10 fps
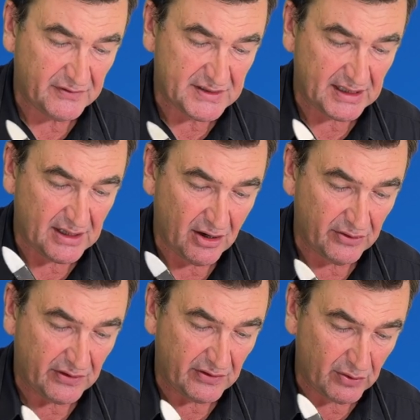to go
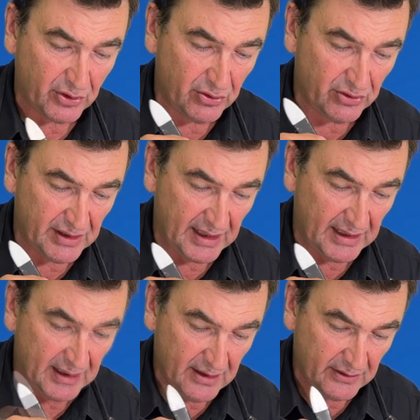through
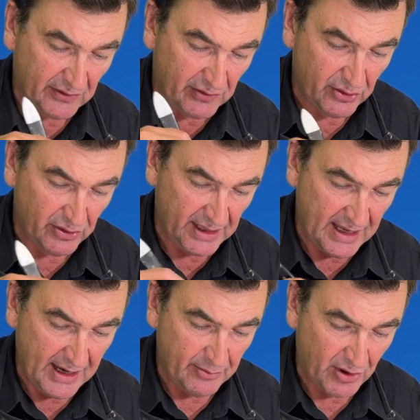the
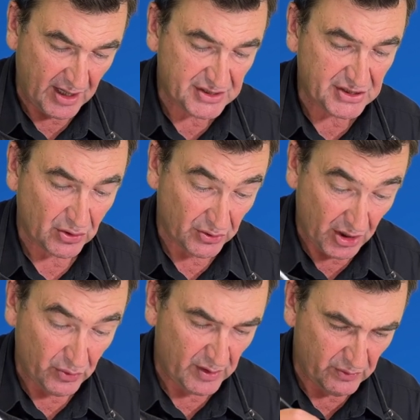airbrush, although
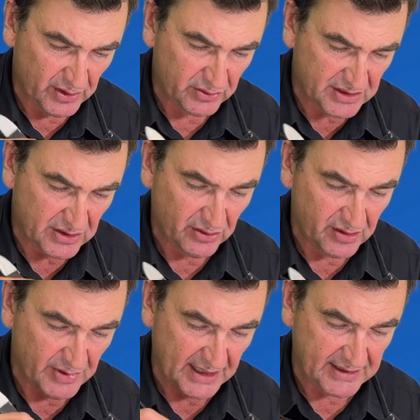we will talk
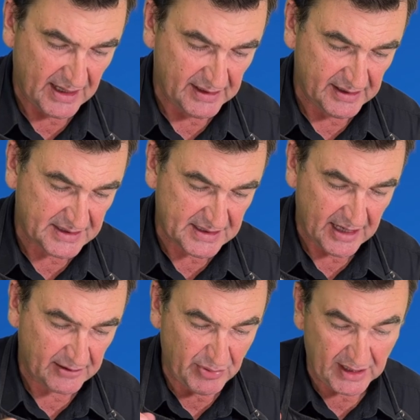about that in a
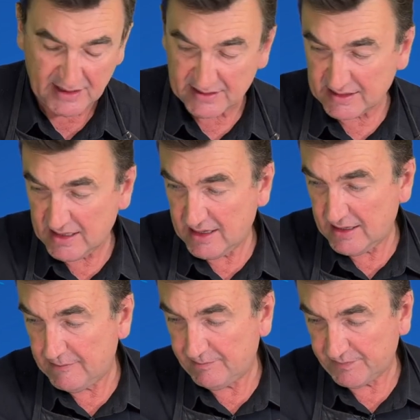sec, because
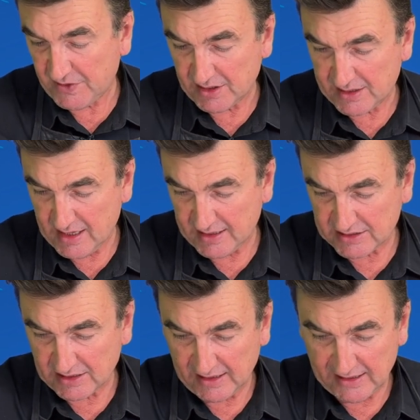you can
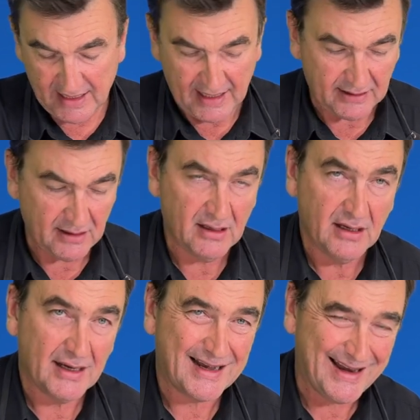actually get
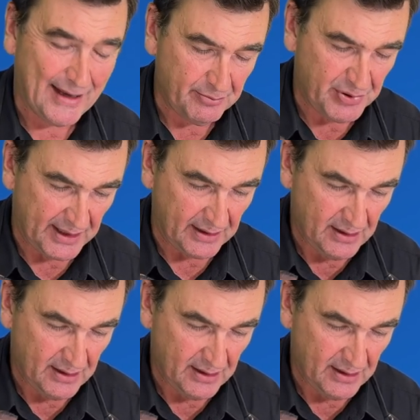clumping